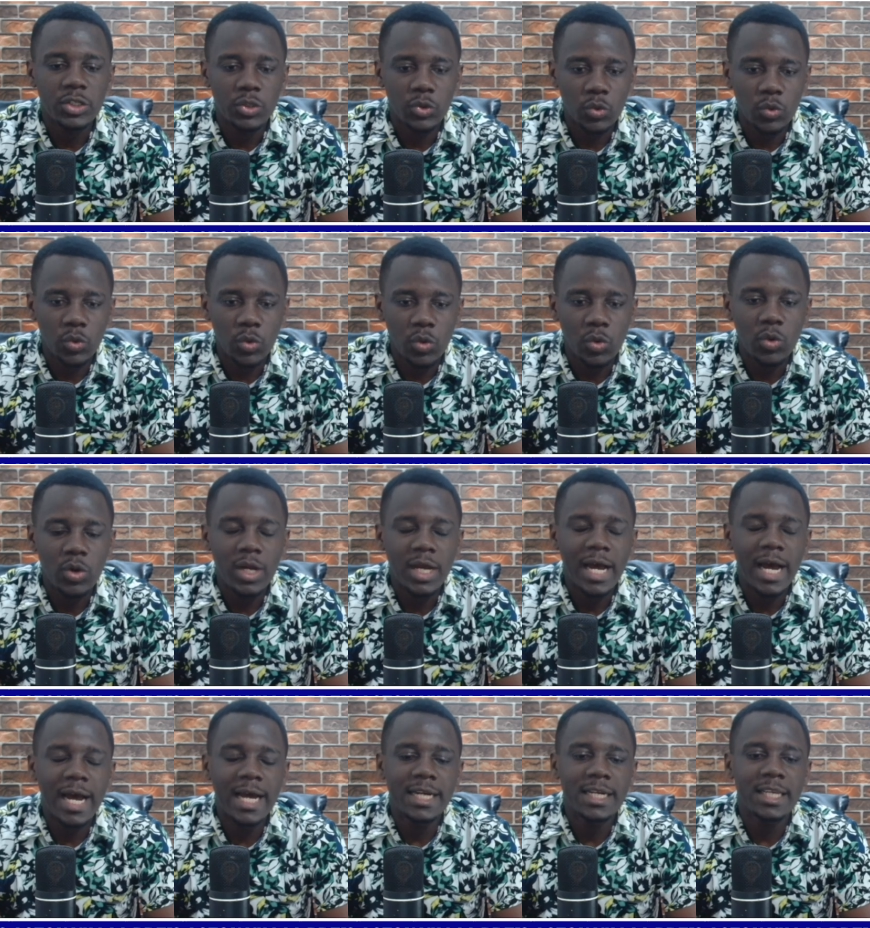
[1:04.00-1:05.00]
2
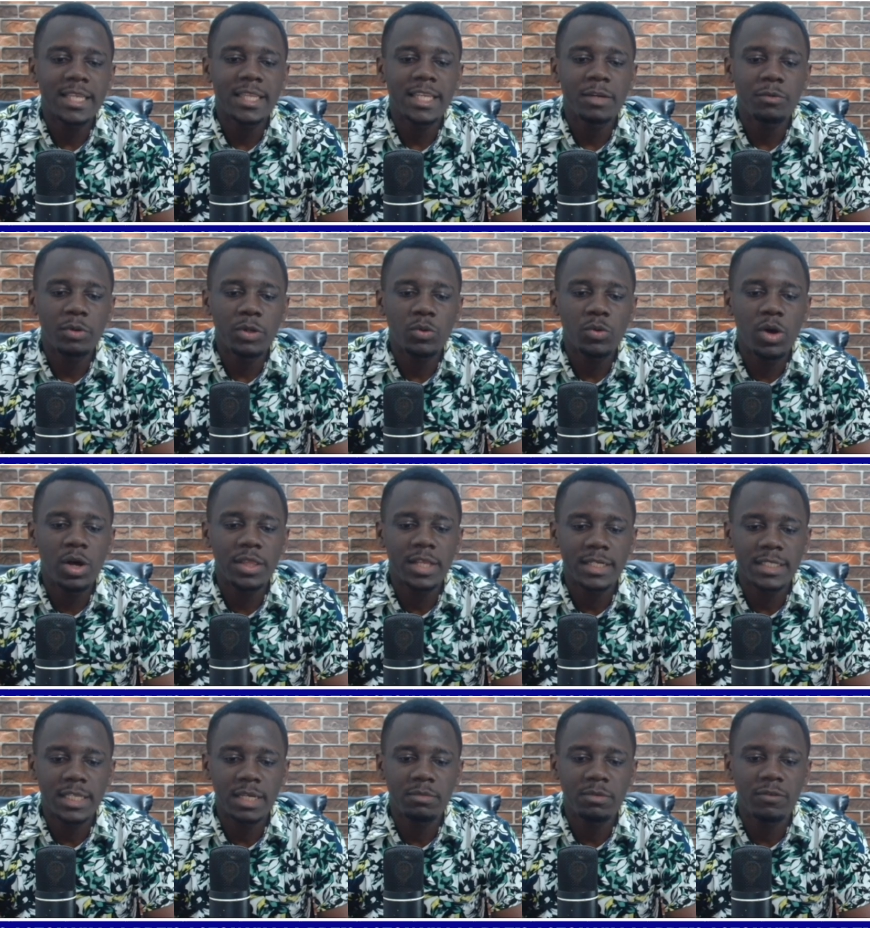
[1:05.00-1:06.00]
and they really won
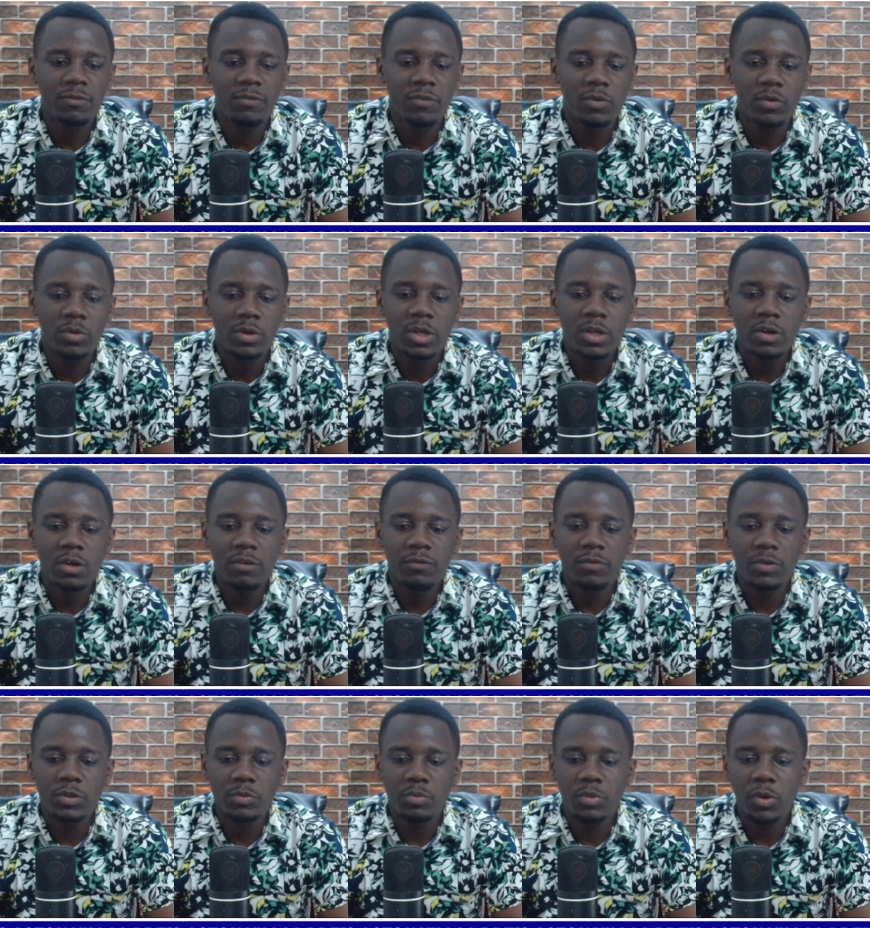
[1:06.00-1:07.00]
that game of
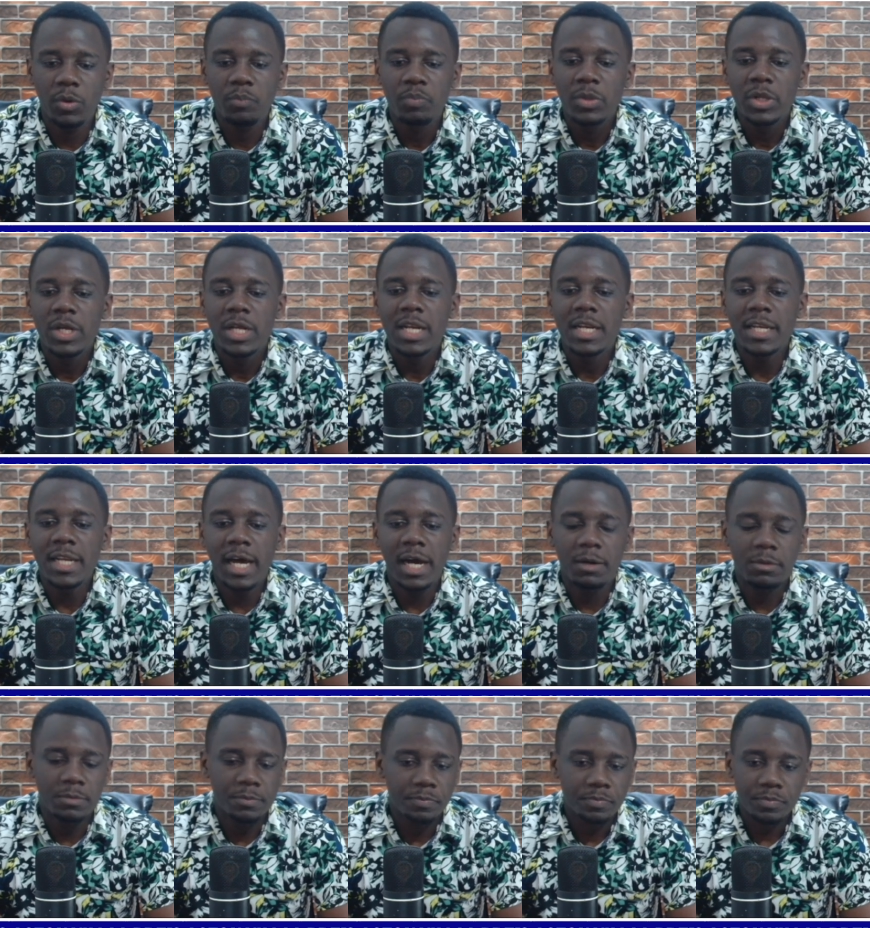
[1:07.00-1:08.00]
football.
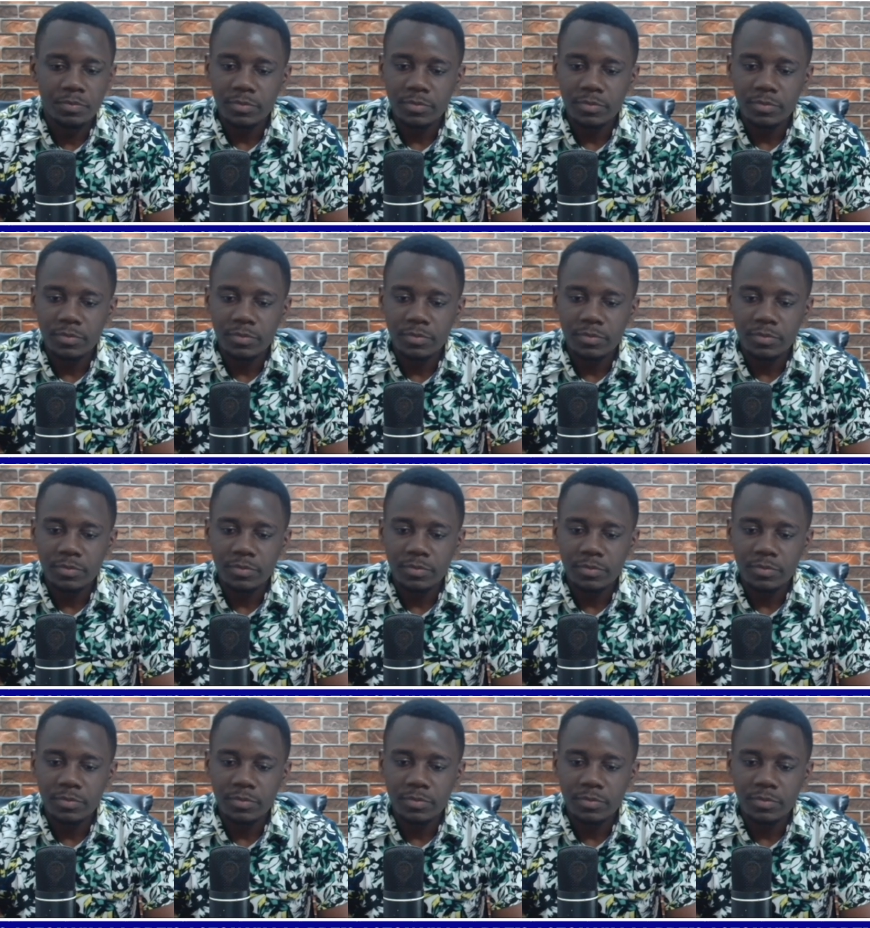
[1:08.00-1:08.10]
Now,